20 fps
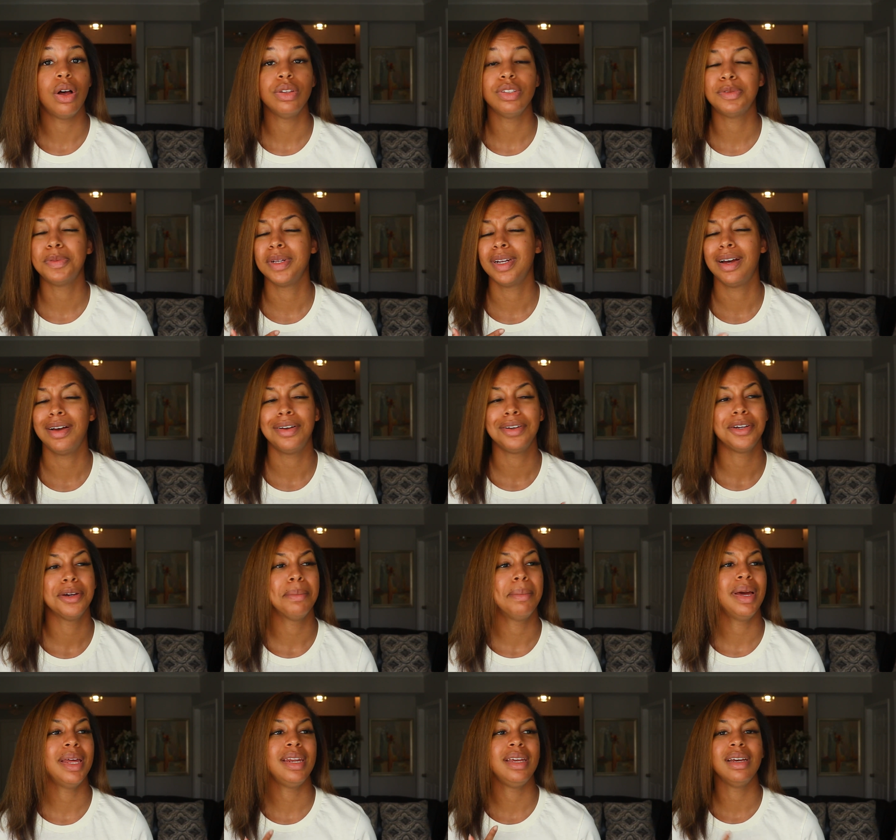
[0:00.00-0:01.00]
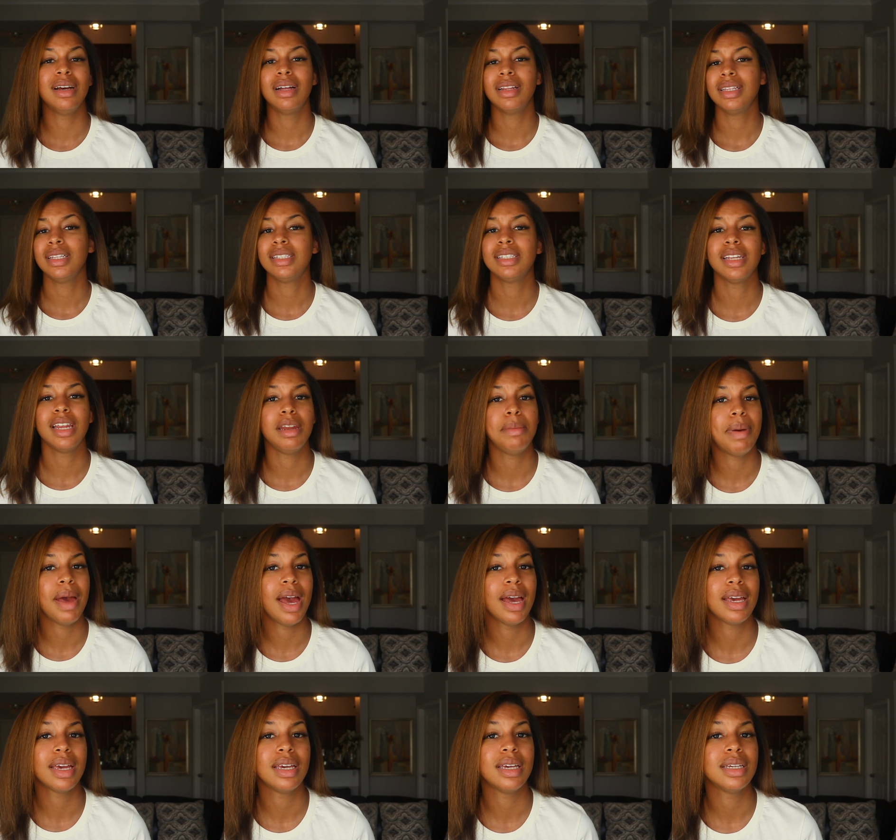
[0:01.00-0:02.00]
spend all your money on these study
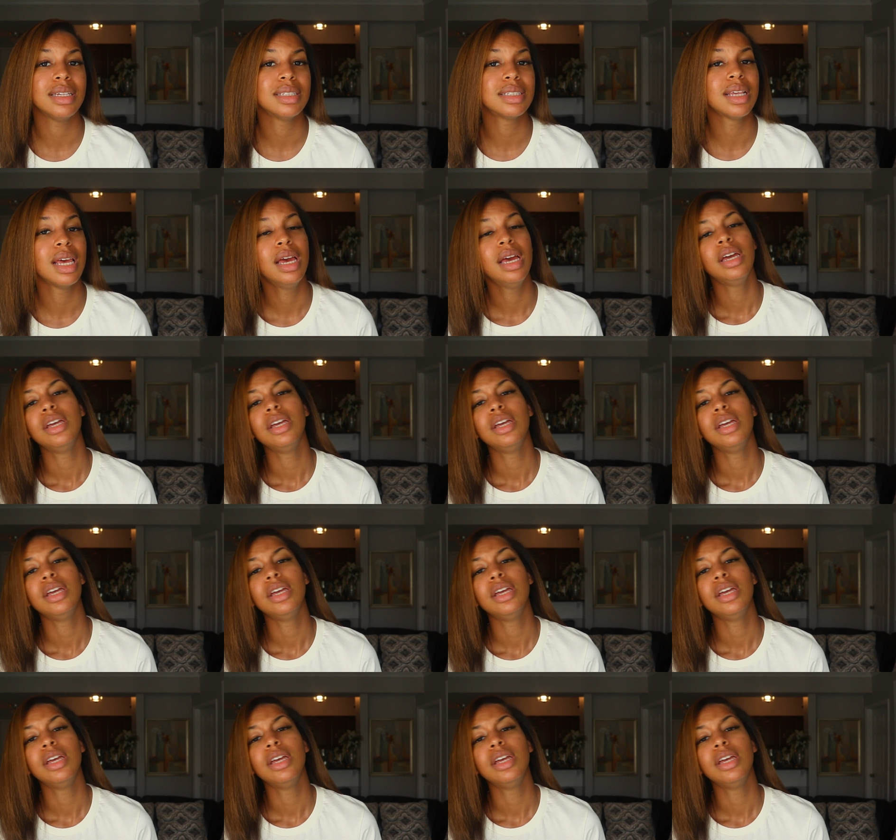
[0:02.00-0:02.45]
packets.